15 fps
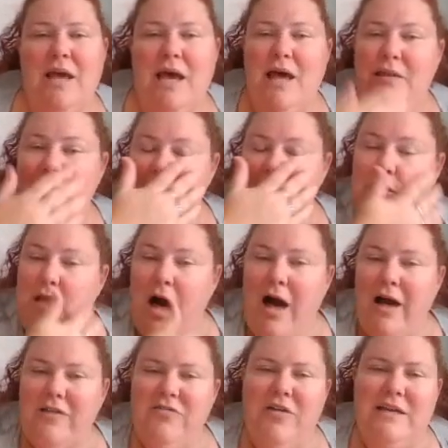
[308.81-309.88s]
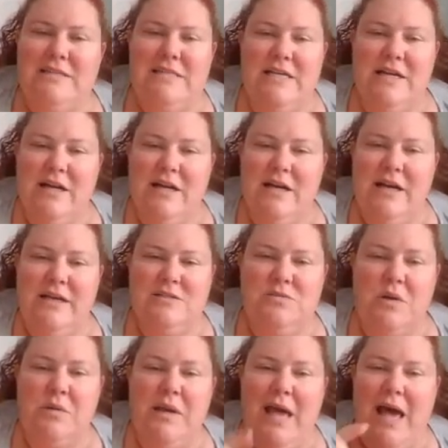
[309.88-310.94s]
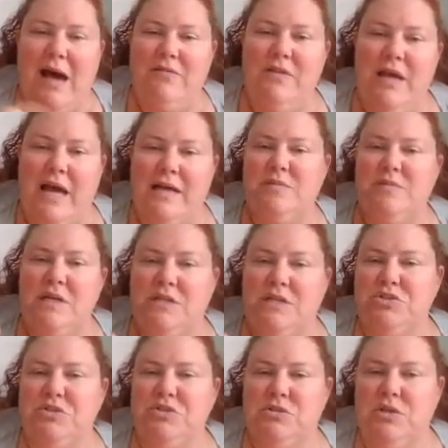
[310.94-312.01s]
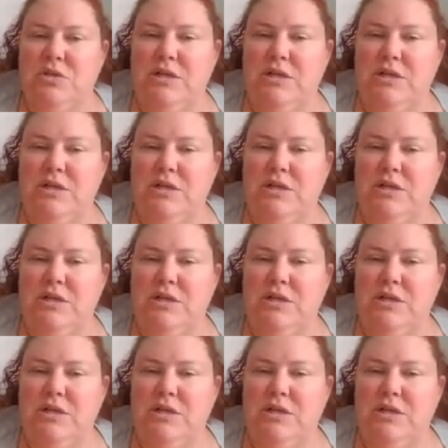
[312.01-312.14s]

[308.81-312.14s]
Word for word: And then the log phase here is where we have the exponential